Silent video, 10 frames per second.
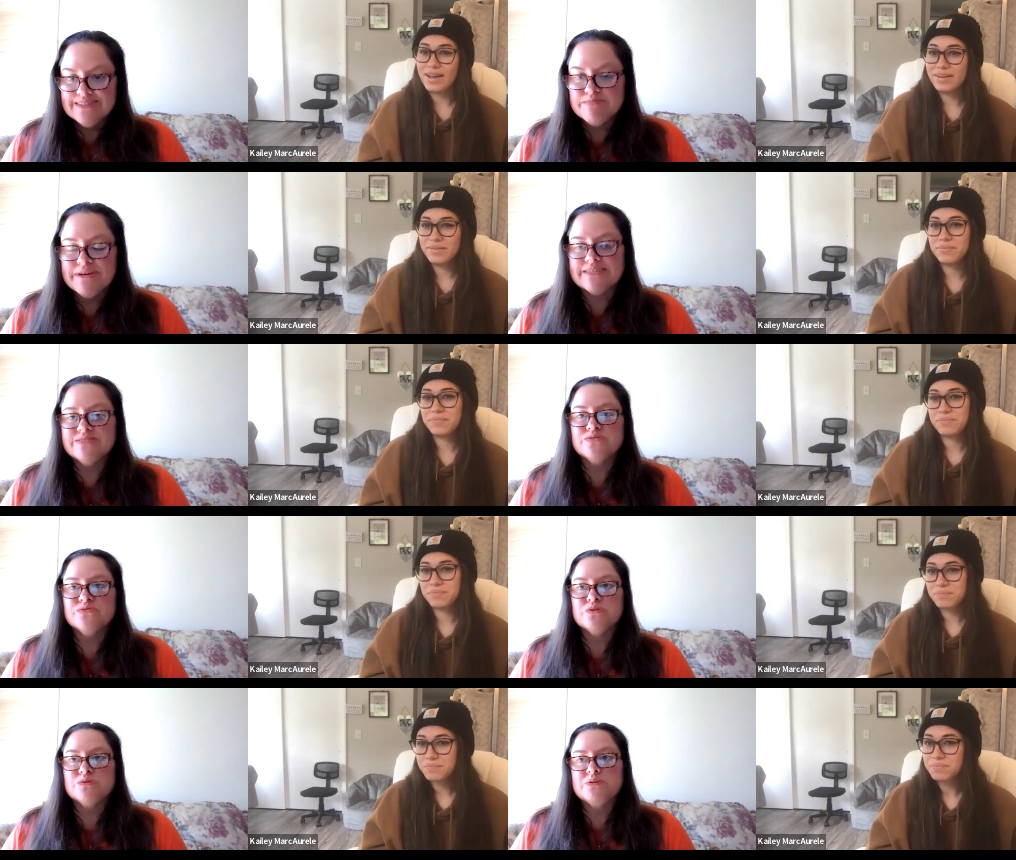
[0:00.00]
Speaker 1: to come back
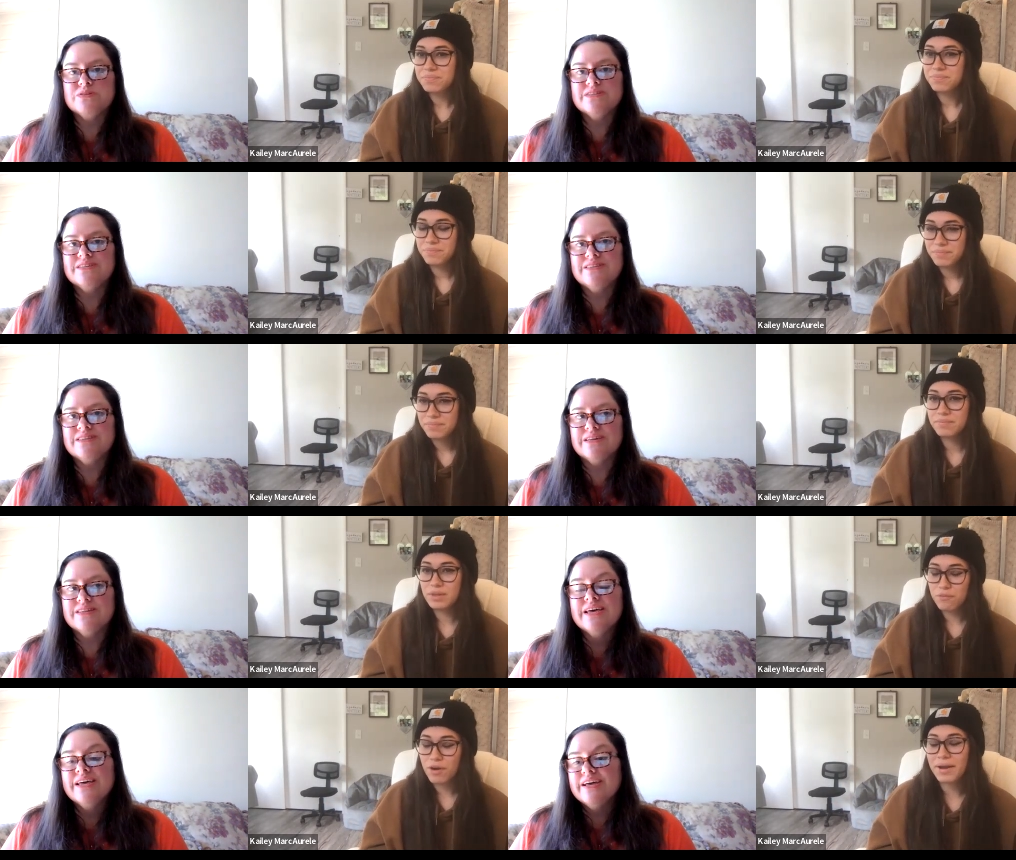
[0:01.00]
to normal, and
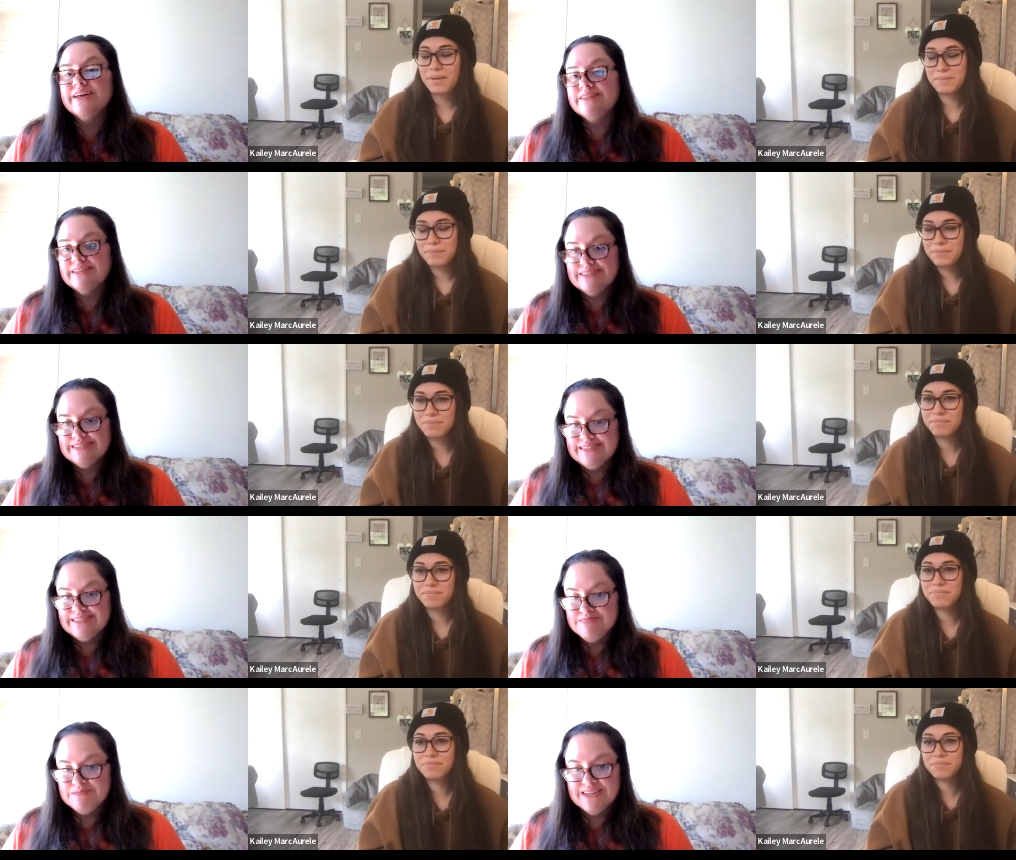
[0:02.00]
then and then at the
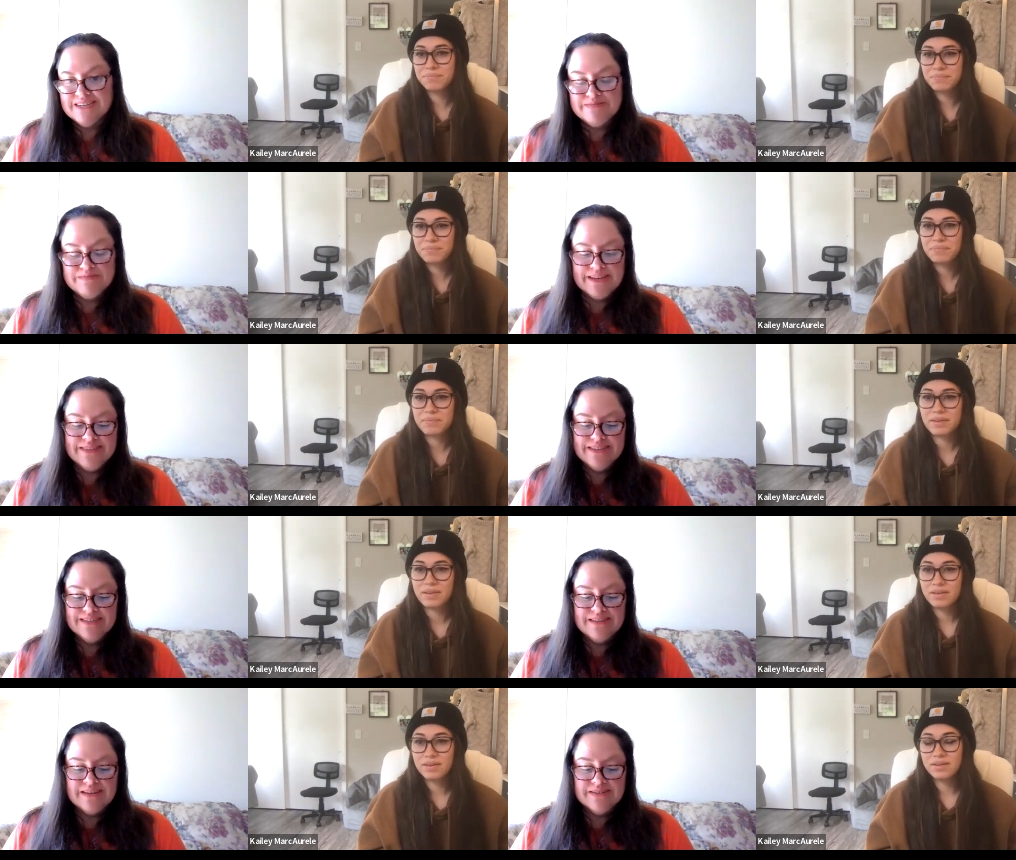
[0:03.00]
same time, I
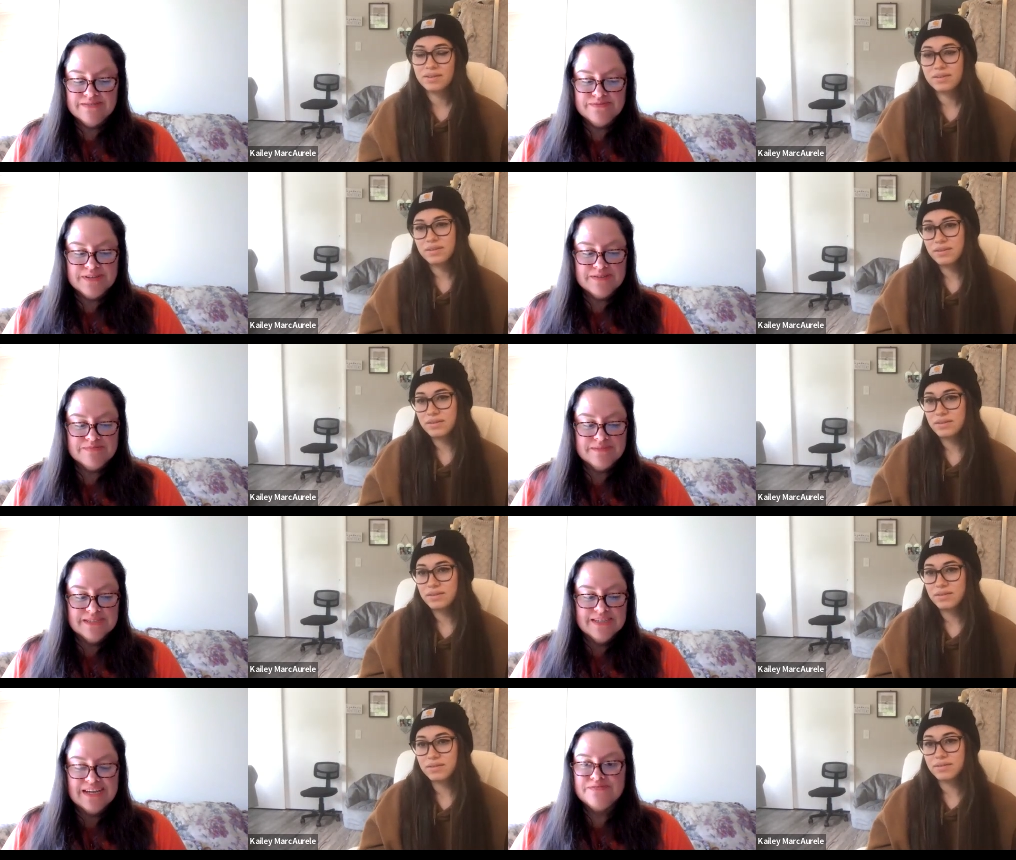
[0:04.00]
think a lot of um,